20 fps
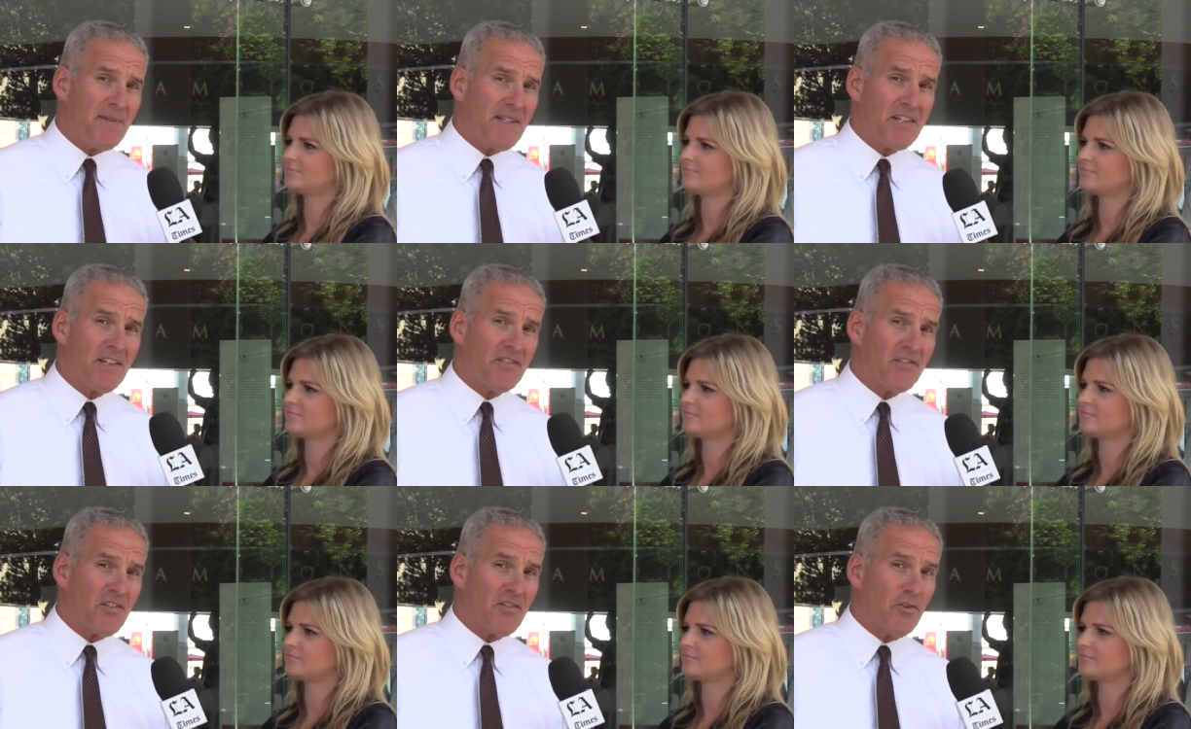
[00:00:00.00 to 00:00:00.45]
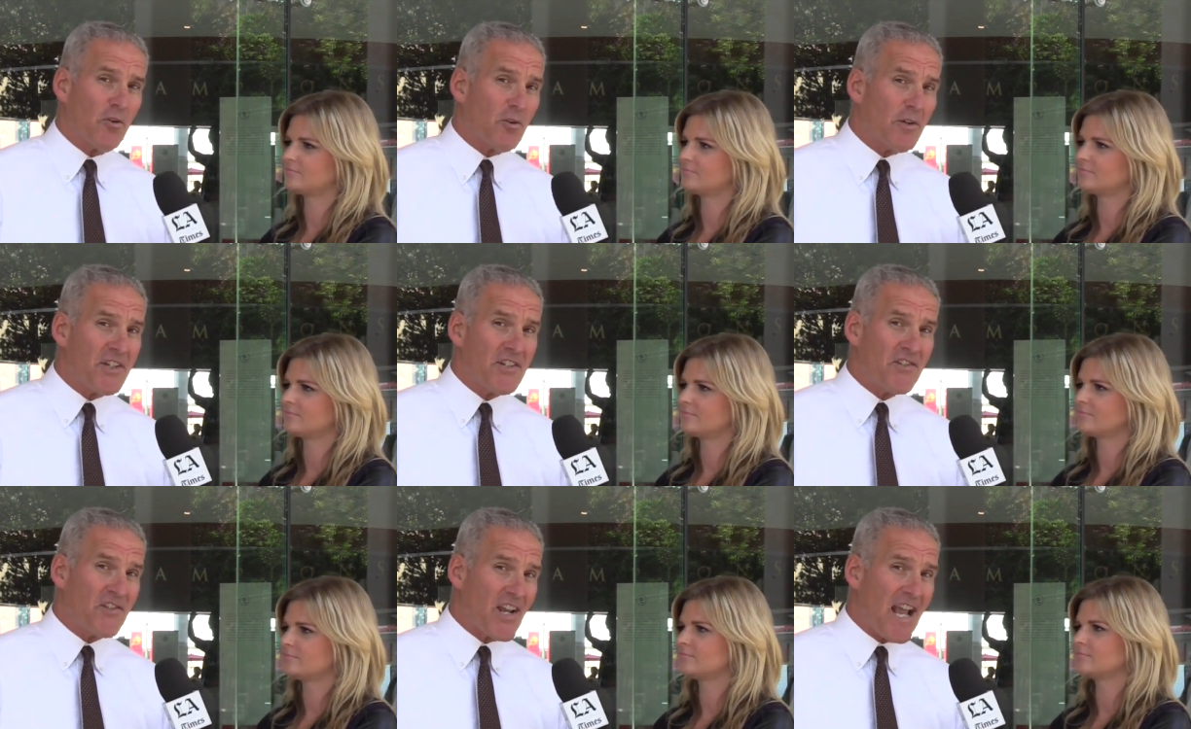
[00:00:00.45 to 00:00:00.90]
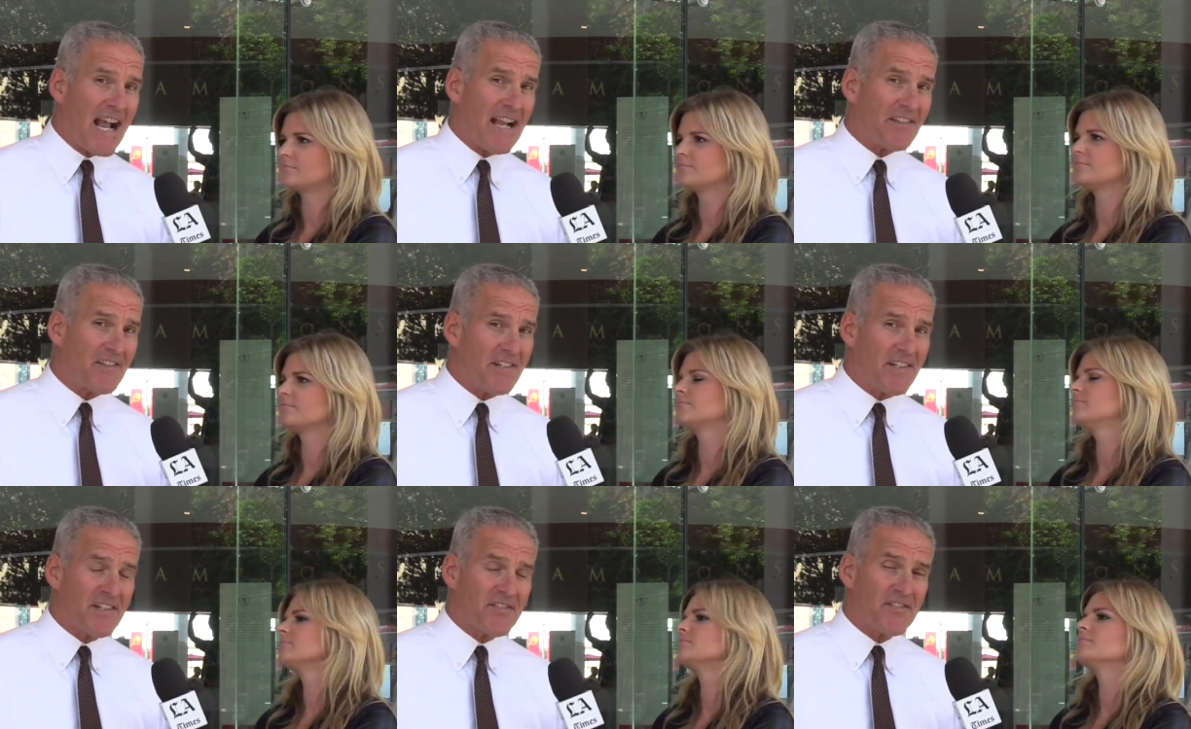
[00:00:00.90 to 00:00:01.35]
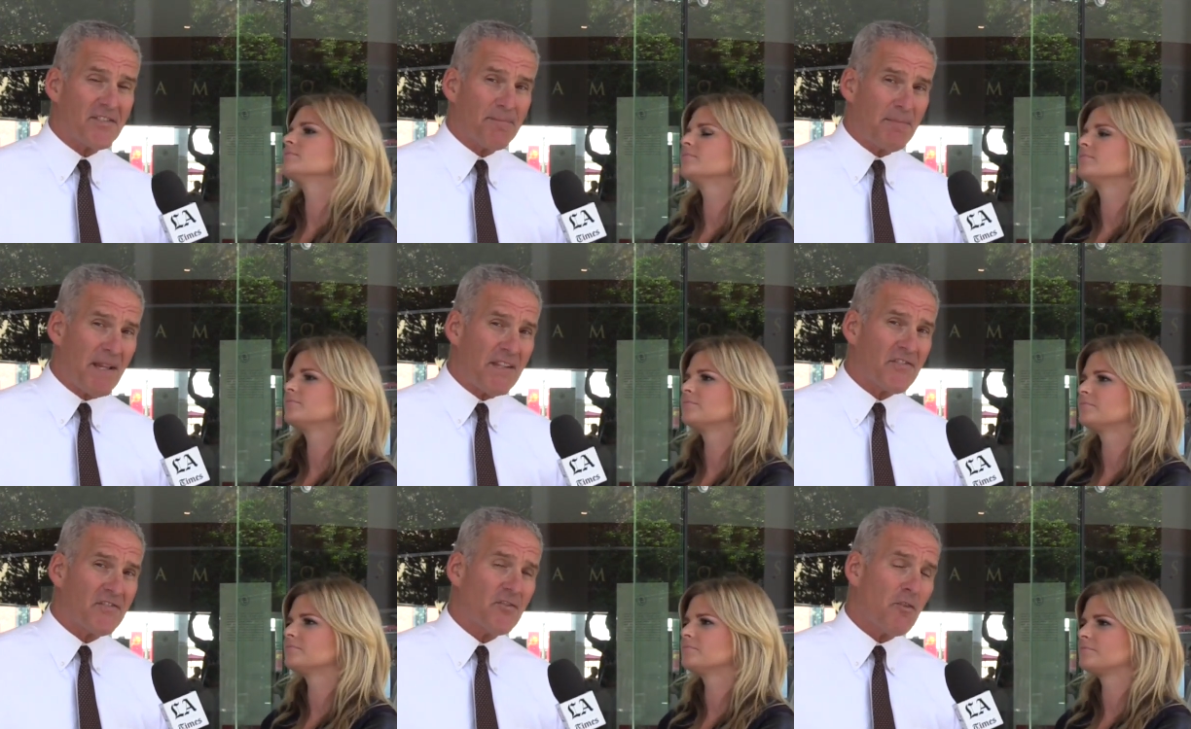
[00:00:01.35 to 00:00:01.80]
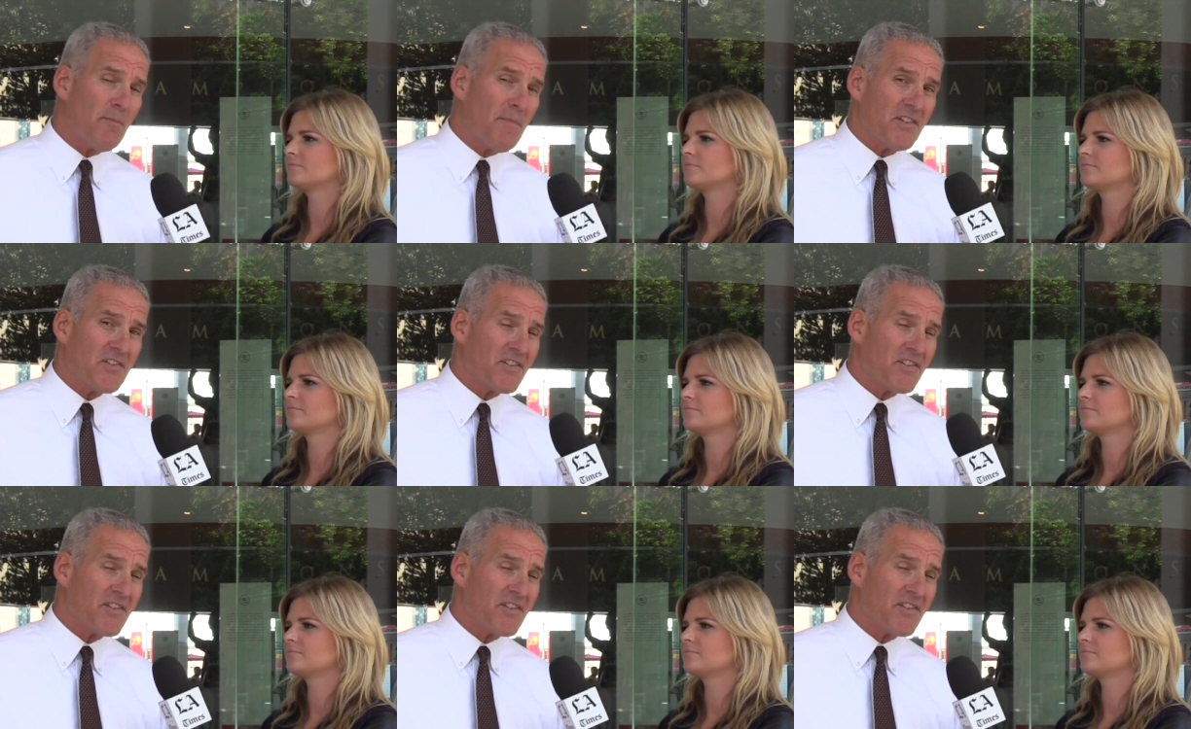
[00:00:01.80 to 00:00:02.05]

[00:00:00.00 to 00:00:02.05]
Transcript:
Speaker 1: because Adoree Jackson has spent so much